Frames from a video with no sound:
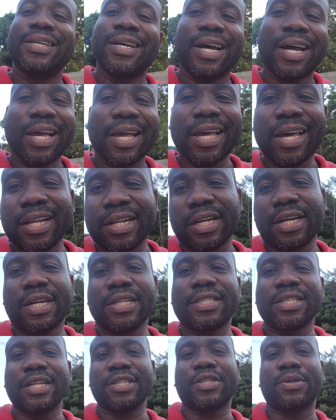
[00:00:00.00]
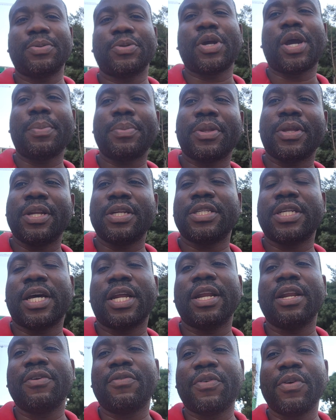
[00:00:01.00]
Again, consider subscribing to the
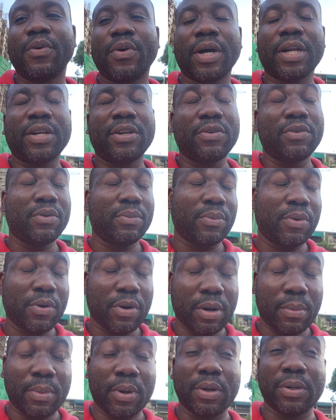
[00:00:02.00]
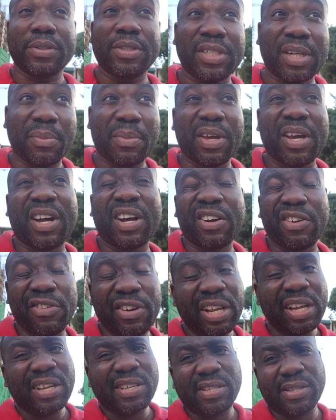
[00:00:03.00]
channel if you want to know more about Jamaican
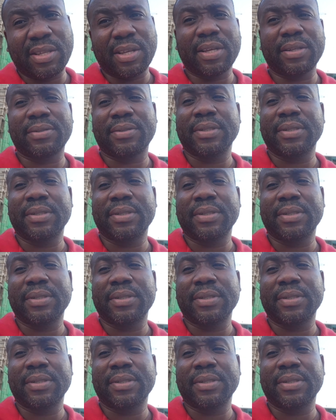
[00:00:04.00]
real estate.